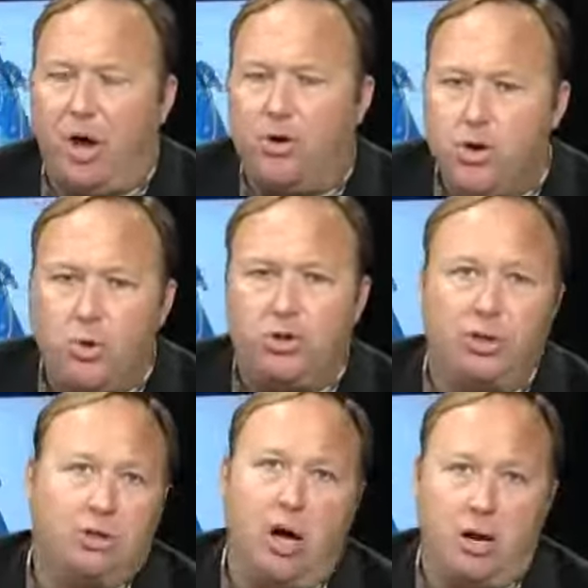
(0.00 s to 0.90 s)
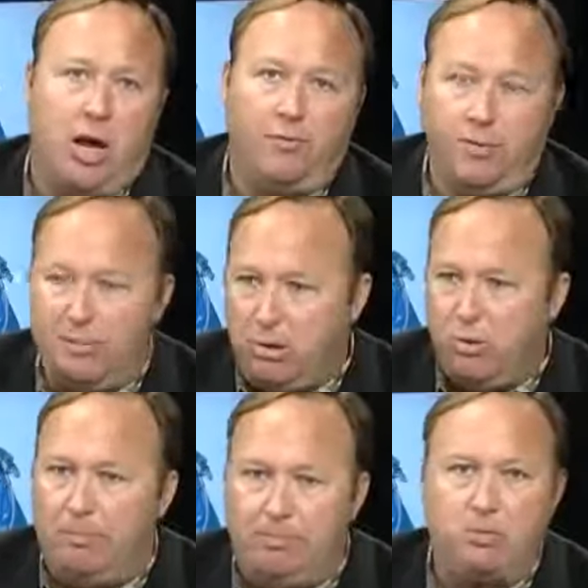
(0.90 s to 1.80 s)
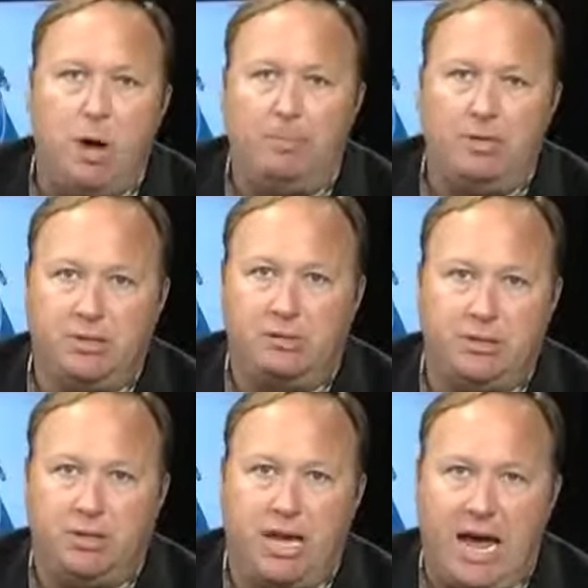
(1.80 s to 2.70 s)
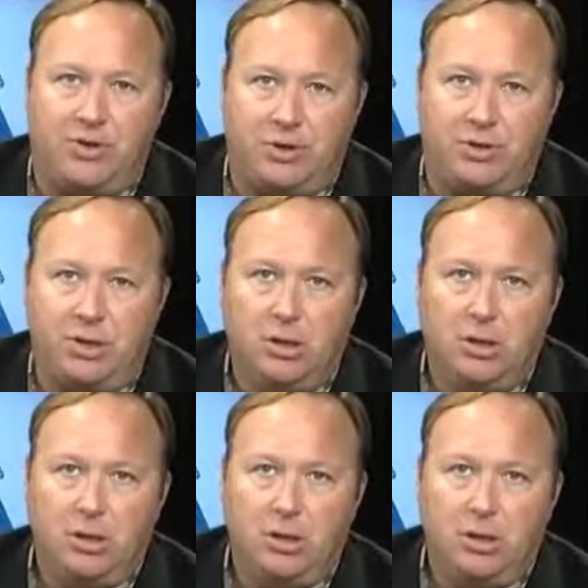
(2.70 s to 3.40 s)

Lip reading: thought nukes had gone off when they blew up these weapons caches